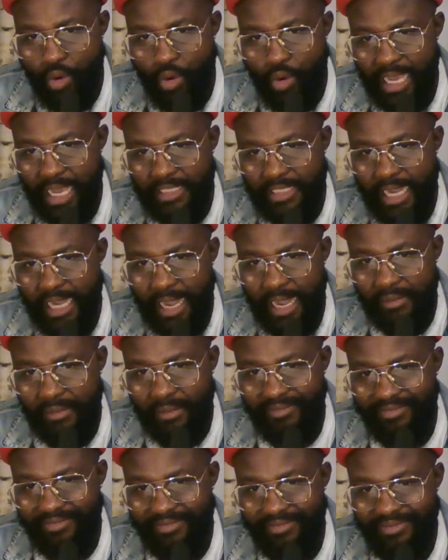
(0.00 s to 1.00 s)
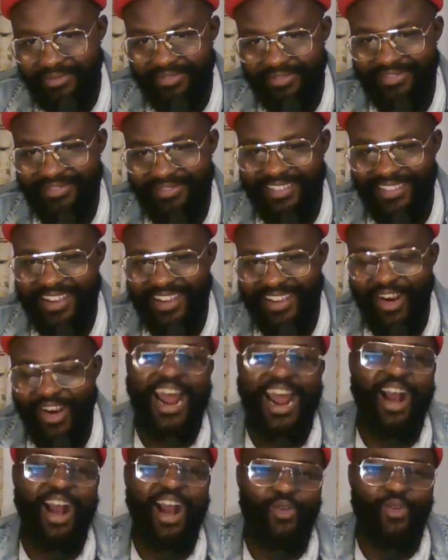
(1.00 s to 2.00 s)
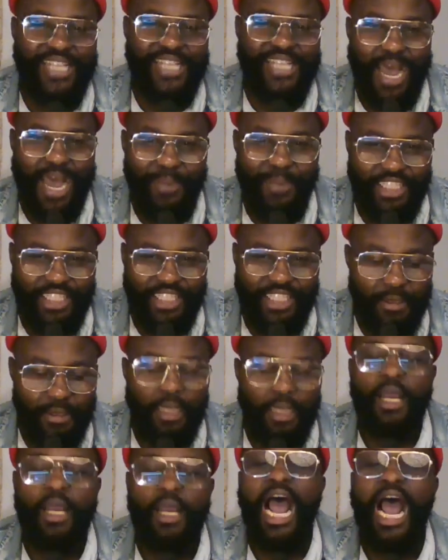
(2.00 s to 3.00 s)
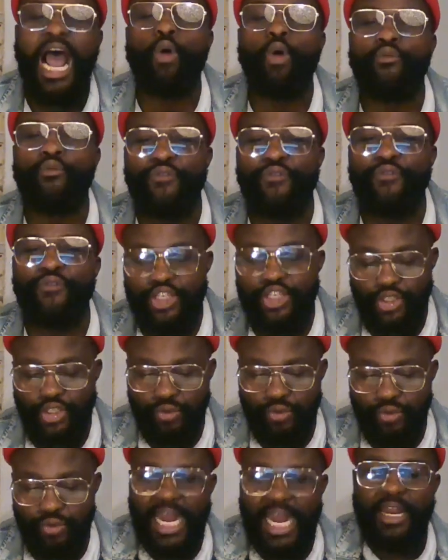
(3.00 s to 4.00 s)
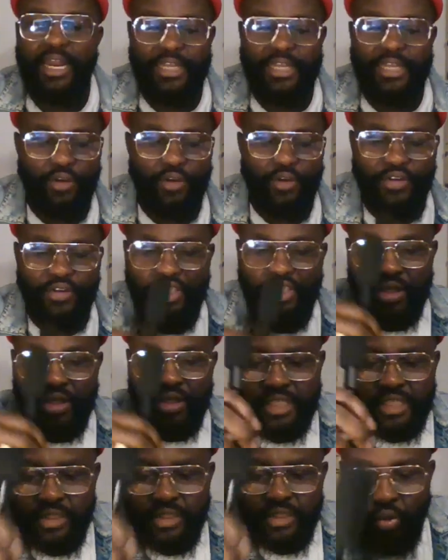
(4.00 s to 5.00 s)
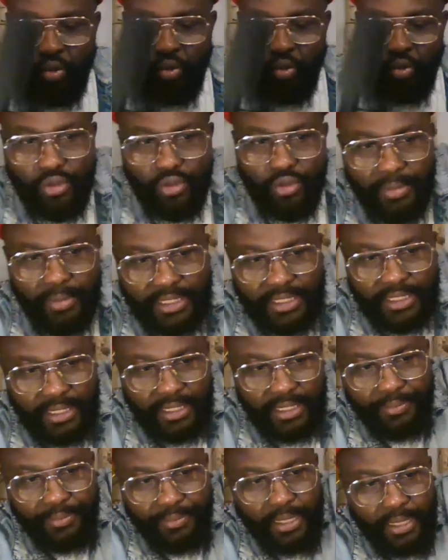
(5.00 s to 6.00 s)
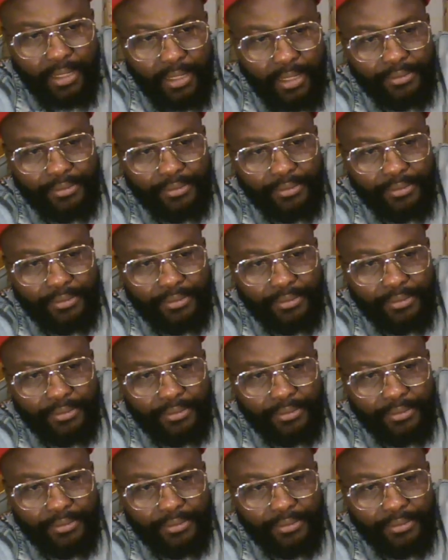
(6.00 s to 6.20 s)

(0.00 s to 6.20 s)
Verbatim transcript: Acha, Ona Akuzi Abacha. I will finish you. Now let us finish listening to Onyendu Mazi Nnamdi Kanu.